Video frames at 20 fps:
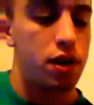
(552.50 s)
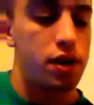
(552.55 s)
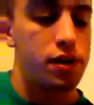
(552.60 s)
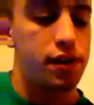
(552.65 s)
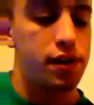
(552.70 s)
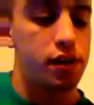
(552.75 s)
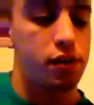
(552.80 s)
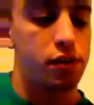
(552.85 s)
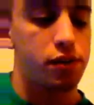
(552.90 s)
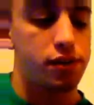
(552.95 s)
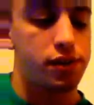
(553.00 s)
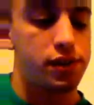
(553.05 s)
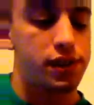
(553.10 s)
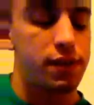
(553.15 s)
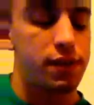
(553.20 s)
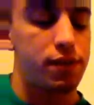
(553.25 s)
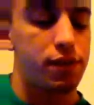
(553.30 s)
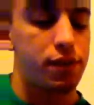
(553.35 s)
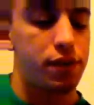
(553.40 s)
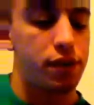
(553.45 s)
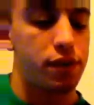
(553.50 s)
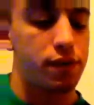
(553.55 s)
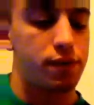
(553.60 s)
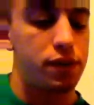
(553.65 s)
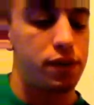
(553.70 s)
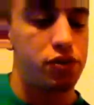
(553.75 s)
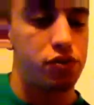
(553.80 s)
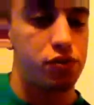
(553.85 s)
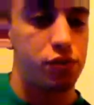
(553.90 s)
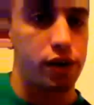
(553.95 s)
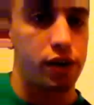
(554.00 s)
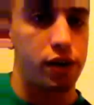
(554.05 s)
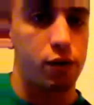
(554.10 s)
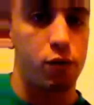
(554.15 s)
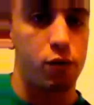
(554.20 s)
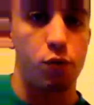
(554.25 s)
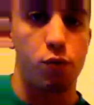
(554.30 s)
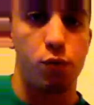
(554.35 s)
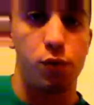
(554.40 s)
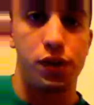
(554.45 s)
Alright, then go to the 7th fret on the 5th string,
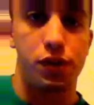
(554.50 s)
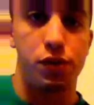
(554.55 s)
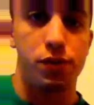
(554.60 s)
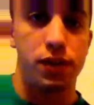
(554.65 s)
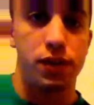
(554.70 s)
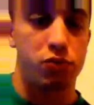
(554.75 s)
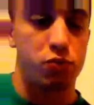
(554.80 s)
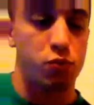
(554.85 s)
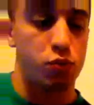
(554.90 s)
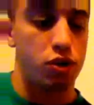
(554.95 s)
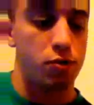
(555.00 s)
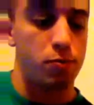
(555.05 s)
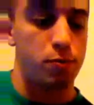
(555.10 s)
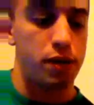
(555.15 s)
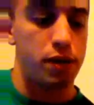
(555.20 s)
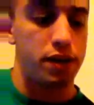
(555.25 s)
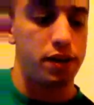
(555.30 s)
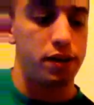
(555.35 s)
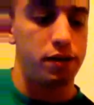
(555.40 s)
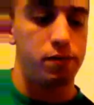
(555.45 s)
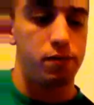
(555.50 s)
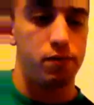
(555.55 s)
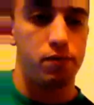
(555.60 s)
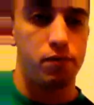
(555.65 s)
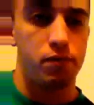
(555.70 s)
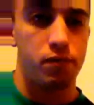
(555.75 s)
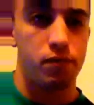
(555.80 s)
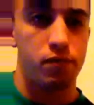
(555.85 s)
and when we do this, we're going to bend it.